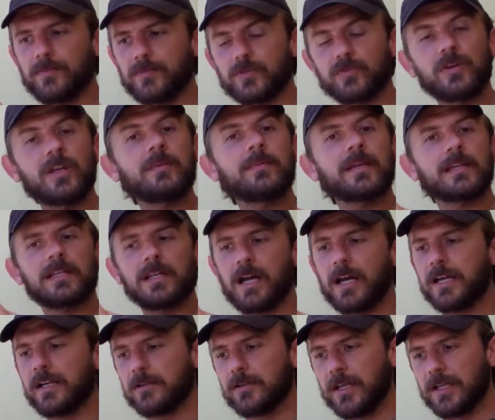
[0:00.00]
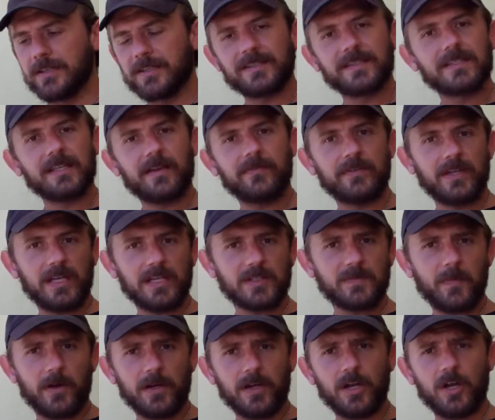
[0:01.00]
Dream Igniter, and the 7-Day
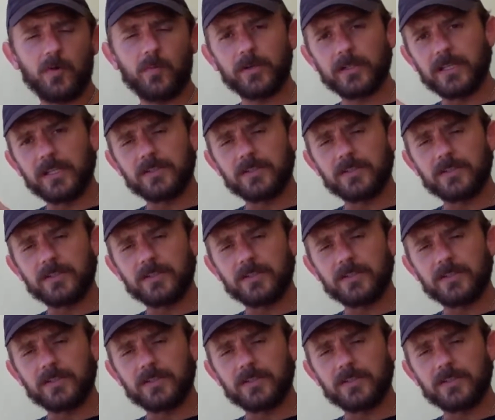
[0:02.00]
Spark Homework,